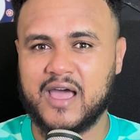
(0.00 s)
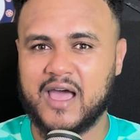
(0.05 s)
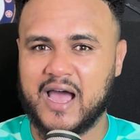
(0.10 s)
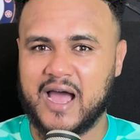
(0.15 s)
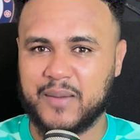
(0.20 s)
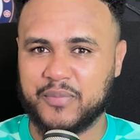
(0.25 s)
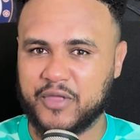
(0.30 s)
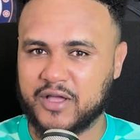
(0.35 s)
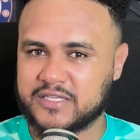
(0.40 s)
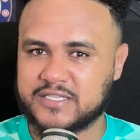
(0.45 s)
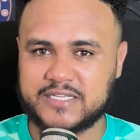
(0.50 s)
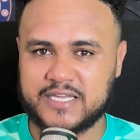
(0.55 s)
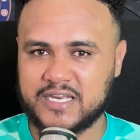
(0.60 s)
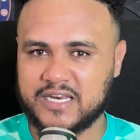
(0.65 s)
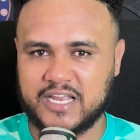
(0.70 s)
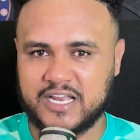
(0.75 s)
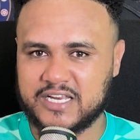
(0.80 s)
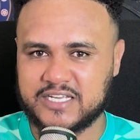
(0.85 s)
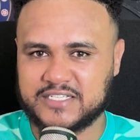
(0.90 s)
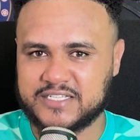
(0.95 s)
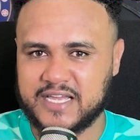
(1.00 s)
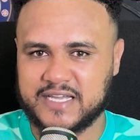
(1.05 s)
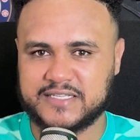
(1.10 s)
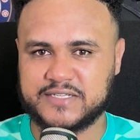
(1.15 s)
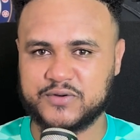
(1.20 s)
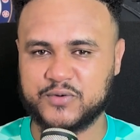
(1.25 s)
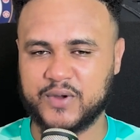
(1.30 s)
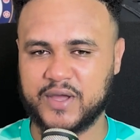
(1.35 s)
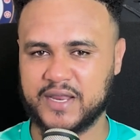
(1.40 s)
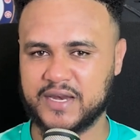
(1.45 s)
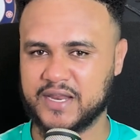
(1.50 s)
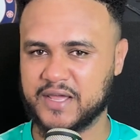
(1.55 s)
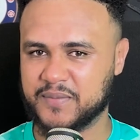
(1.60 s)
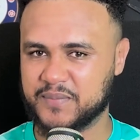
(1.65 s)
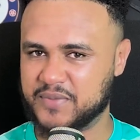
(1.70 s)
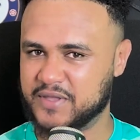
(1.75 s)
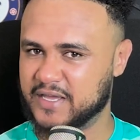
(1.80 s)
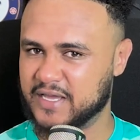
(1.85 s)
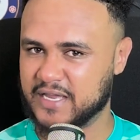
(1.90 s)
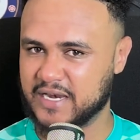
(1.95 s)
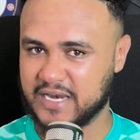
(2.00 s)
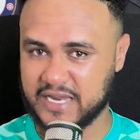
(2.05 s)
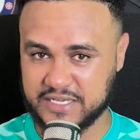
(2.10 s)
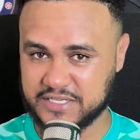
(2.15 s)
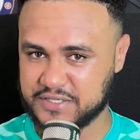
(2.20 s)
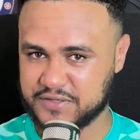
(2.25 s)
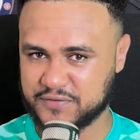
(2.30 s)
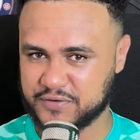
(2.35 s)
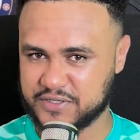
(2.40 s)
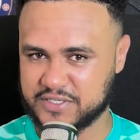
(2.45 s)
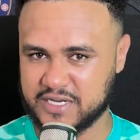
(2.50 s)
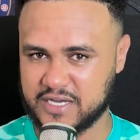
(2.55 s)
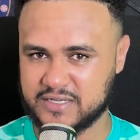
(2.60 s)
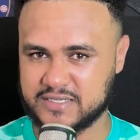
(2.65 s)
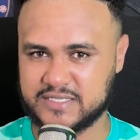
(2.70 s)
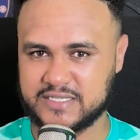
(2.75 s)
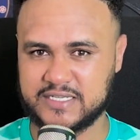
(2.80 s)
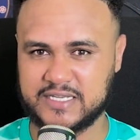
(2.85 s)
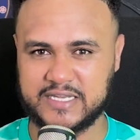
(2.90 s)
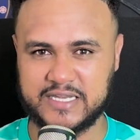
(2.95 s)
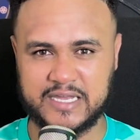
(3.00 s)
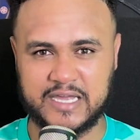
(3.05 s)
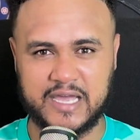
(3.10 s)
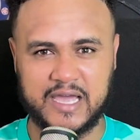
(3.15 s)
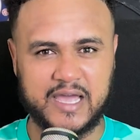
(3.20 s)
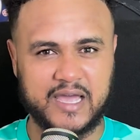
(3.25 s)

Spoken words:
I'm not saying Nicolas Jackson will end up being a legend for Chelsea.